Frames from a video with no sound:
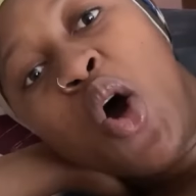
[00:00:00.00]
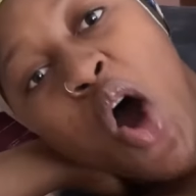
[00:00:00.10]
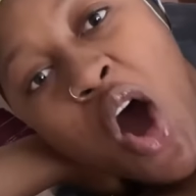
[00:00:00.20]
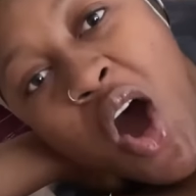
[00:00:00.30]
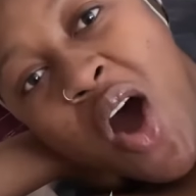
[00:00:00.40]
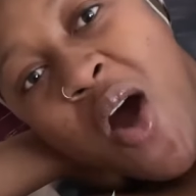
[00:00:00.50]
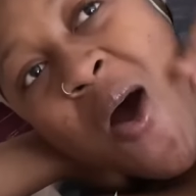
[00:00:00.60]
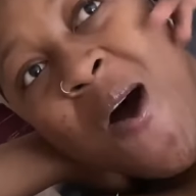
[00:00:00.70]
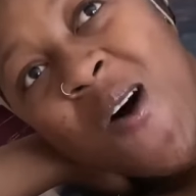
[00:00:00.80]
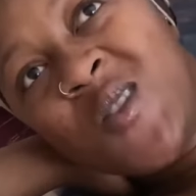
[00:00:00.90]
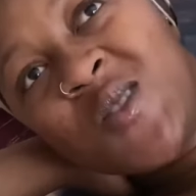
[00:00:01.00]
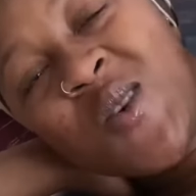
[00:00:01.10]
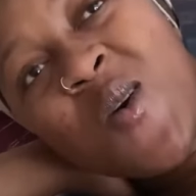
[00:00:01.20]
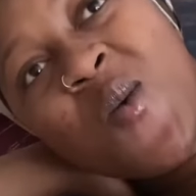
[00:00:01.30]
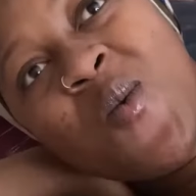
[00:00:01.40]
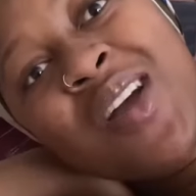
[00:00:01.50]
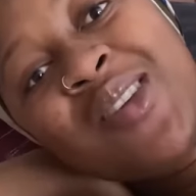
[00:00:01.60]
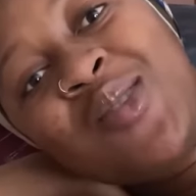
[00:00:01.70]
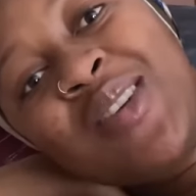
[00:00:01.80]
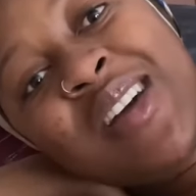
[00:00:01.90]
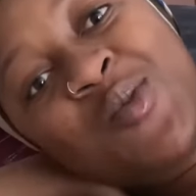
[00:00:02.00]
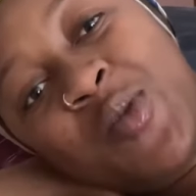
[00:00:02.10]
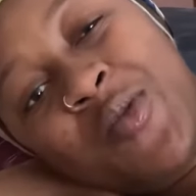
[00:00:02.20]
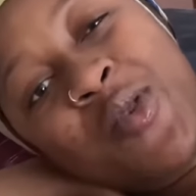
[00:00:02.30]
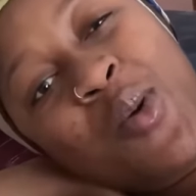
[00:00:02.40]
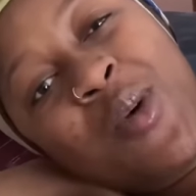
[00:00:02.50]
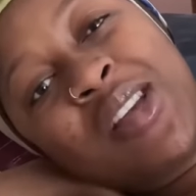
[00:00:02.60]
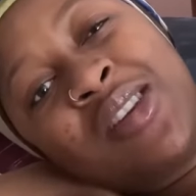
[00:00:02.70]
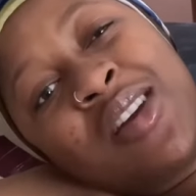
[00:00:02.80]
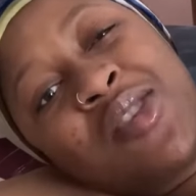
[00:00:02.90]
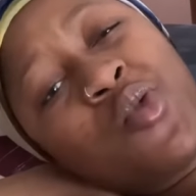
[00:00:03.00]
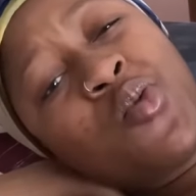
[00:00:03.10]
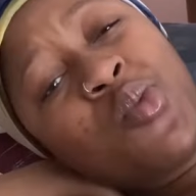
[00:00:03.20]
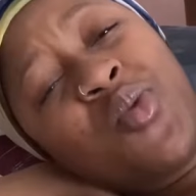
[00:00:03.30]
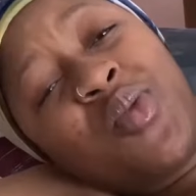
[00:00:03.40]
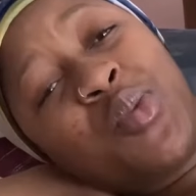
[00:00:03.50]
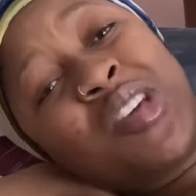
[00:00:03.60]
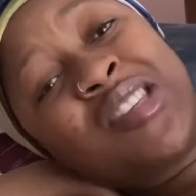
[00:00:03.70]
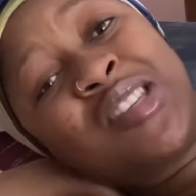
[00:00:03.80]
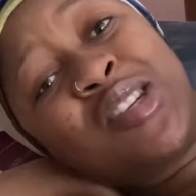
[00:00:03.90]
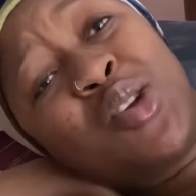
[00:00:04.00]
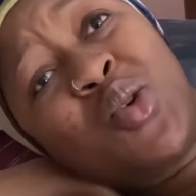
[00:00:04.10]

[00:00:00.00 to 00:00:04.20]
or also what you guys prefer watching are you a movie person